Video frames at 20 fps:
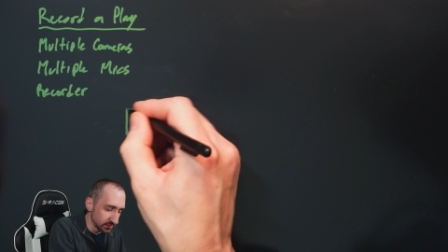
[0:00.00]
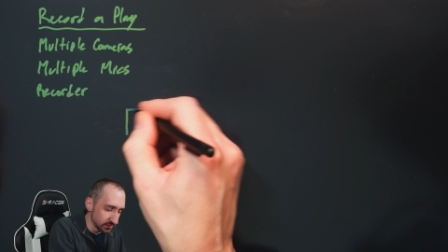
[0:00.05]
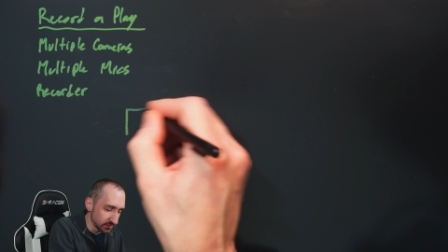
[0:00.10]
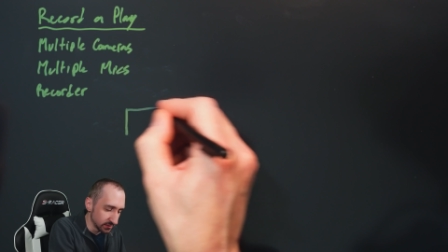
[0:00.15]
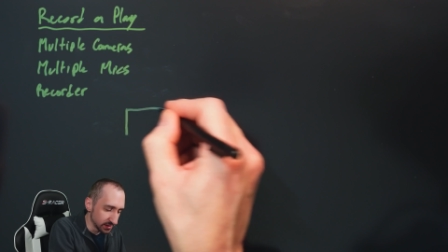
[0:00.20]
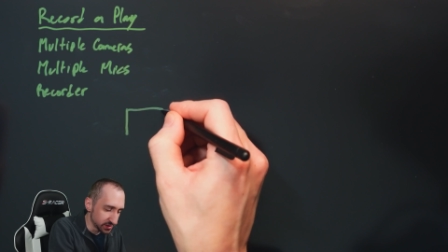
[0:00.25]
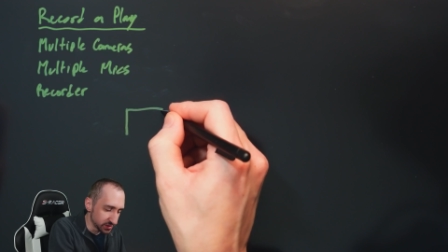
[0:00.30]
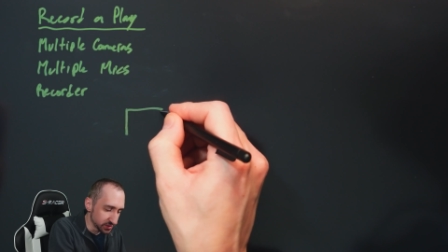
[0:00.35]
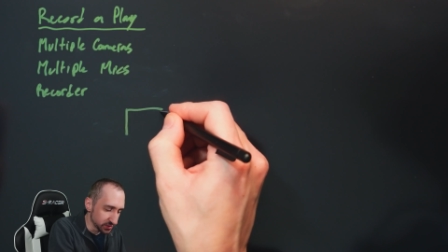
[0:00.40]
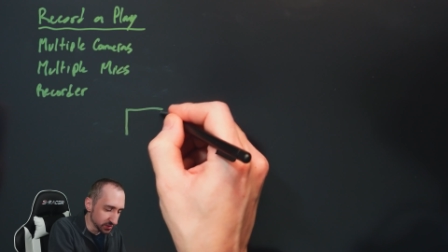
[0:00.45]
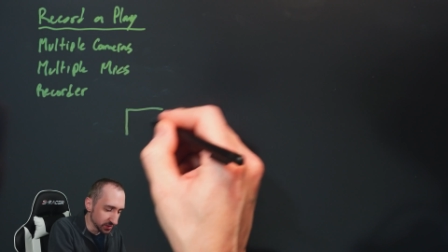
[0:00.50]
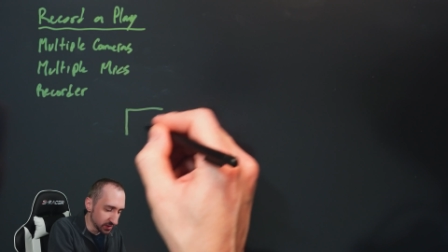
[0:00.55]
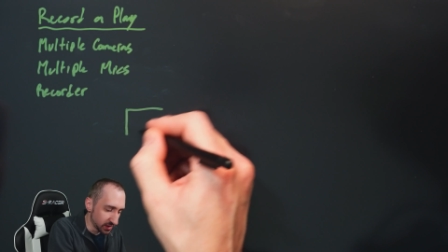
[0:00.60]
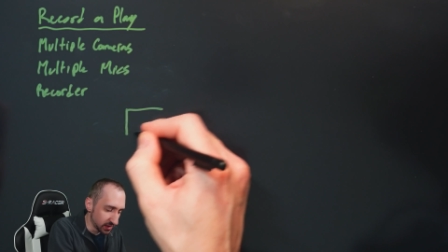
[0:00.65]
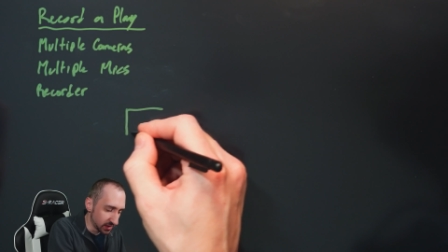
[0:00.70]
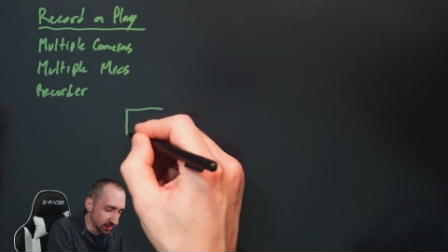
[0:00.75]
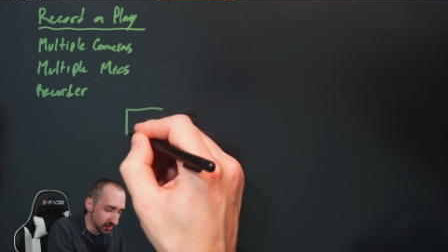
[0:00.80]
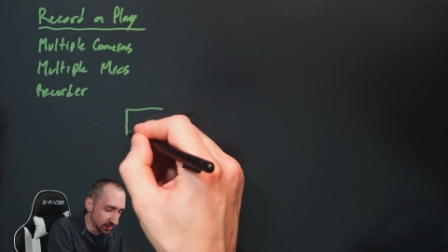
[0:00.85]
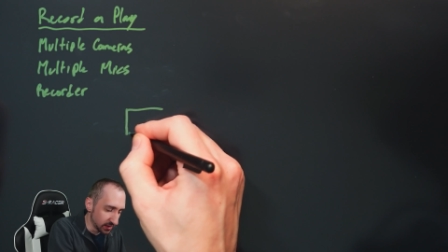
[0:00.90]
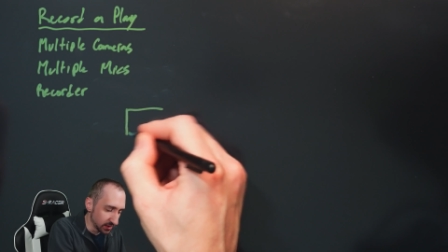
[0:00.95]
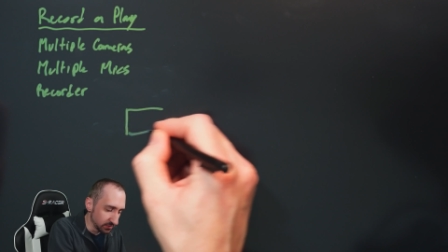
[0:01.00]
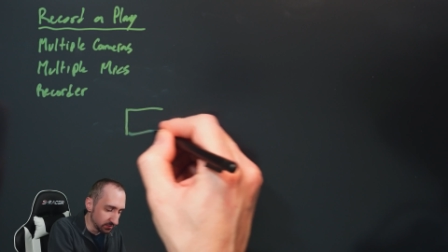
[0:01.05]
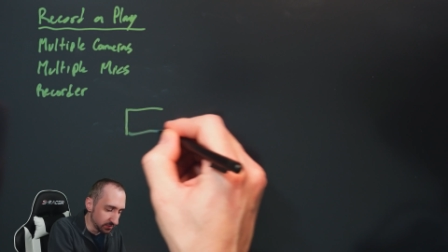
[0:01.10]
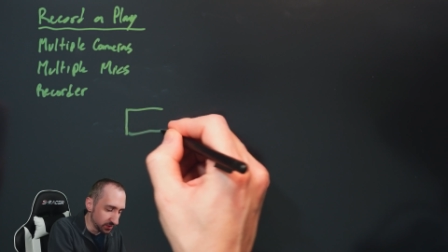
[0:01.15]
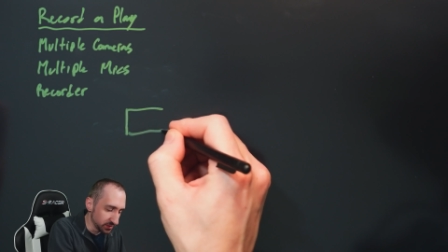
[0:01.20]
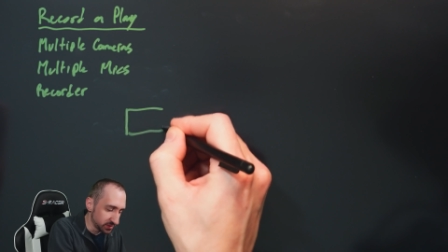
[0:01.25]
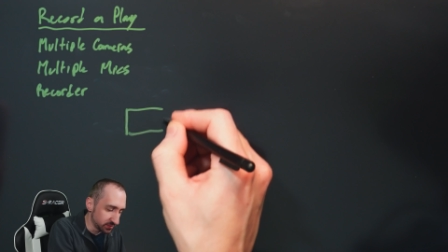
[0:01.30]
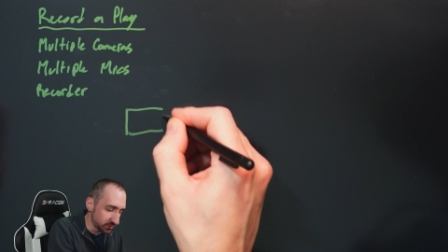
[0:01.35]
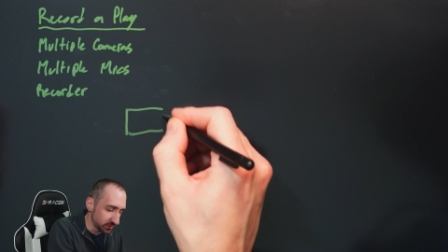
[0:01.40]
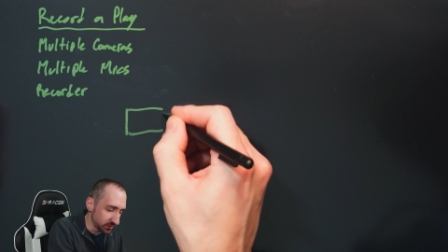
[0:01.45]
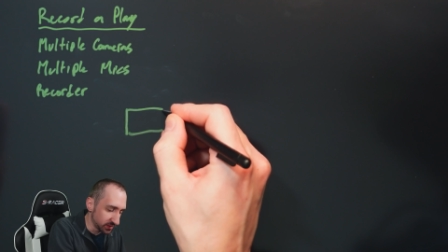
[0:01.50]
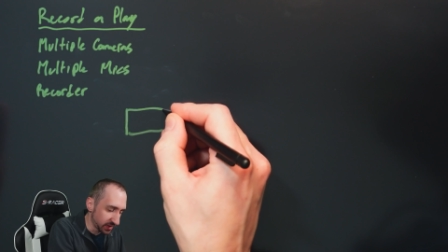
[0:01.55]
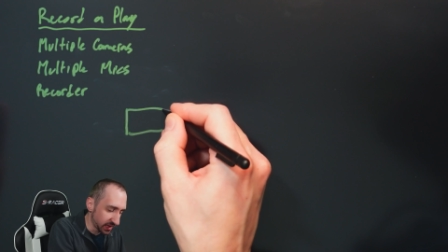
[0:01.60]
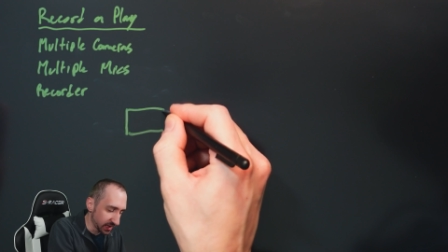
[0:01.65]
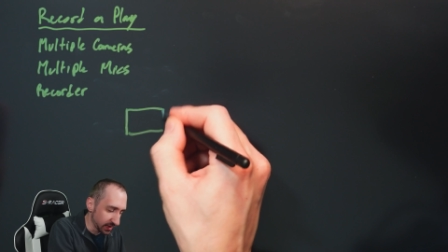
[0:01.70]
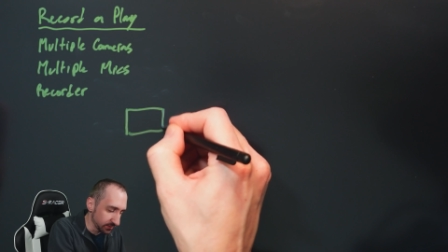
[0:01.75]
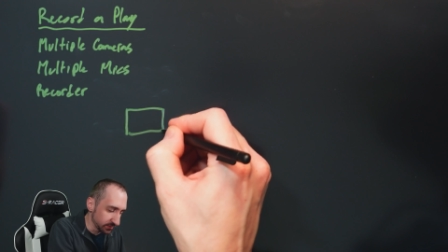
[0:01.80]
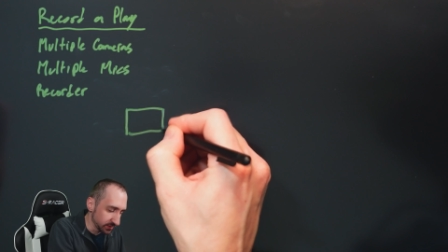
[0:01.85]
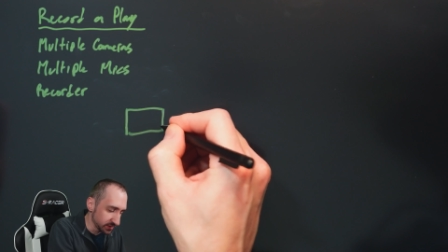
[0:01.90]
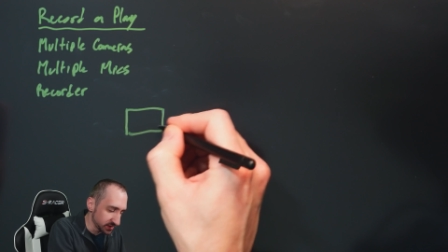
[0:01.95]
let's draw our multiple
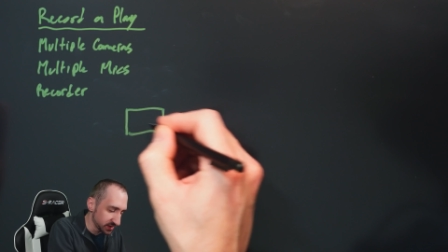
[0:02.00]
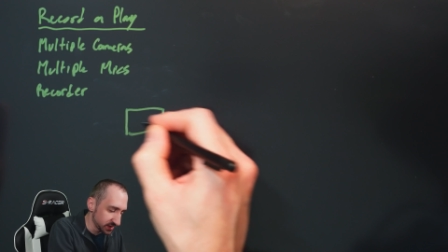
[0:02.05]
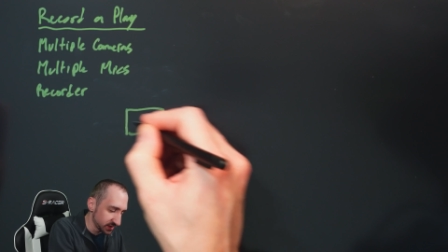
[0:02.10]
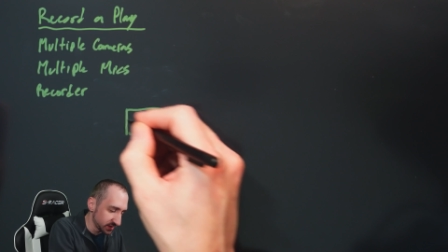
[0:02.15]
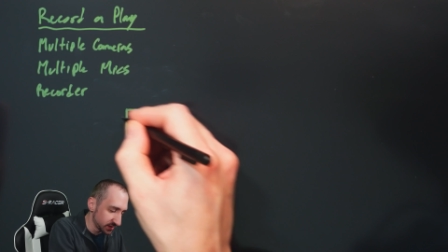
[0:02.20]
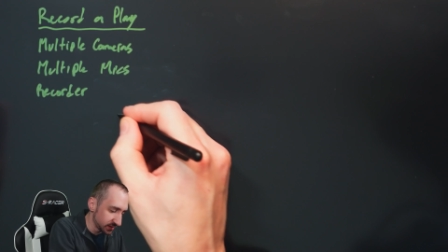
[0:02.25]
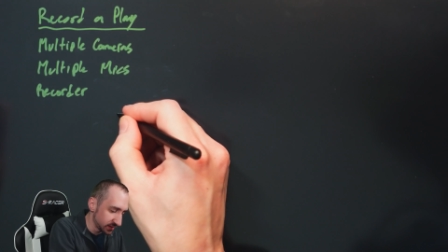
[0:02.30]
cameras.